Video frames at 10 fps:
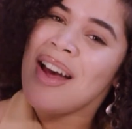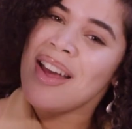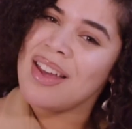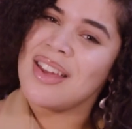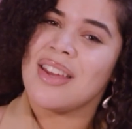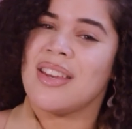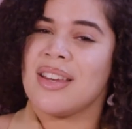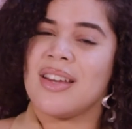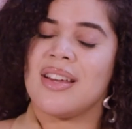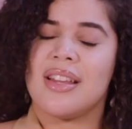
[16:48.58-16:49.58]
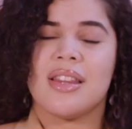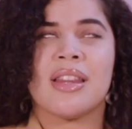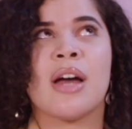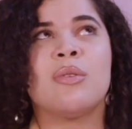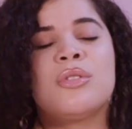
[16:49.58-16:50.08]
fun.
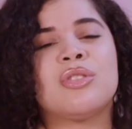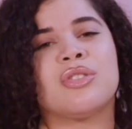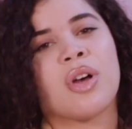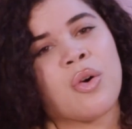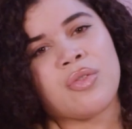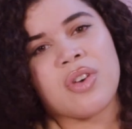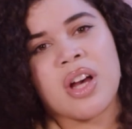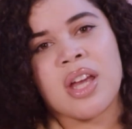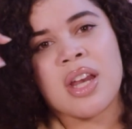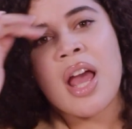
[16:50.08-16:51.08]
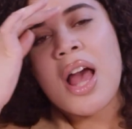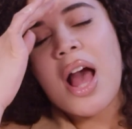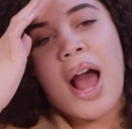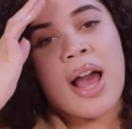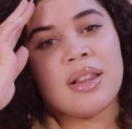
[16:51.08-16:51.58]
That was so fun.
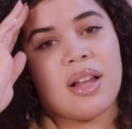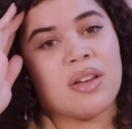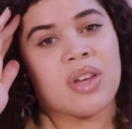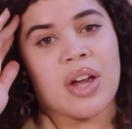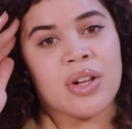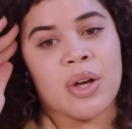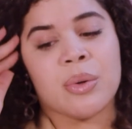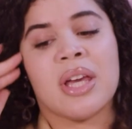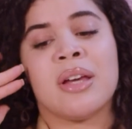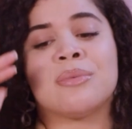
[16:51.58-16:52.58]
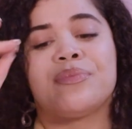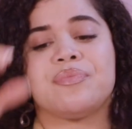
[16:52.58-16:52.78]
I love karaoke.